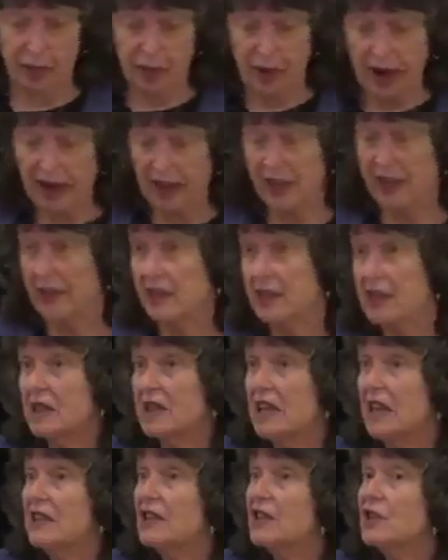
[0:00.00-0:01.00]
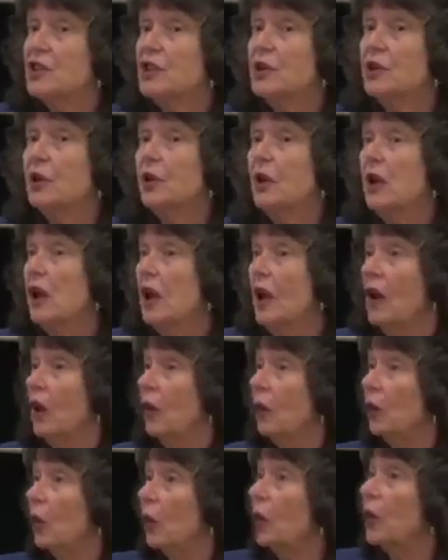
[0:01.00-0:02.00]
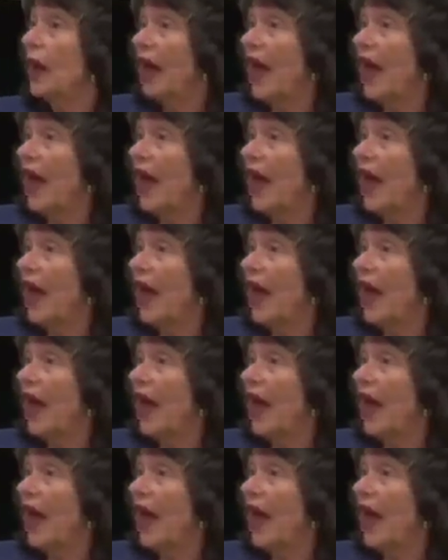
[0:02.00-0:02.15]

practice, is to look